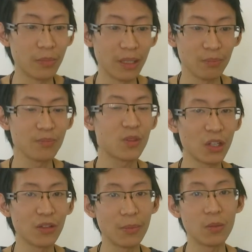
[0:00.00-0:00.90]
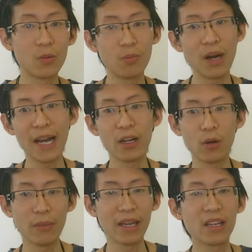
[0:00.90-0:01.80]
but generally people buy it
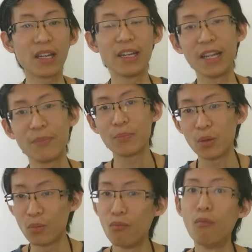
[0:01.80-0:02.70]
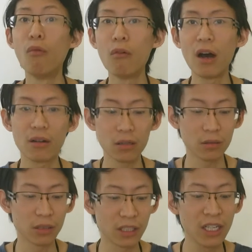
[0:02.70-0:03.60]
or make it and they put more
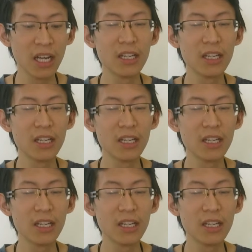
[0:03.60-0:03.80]
alcohol in.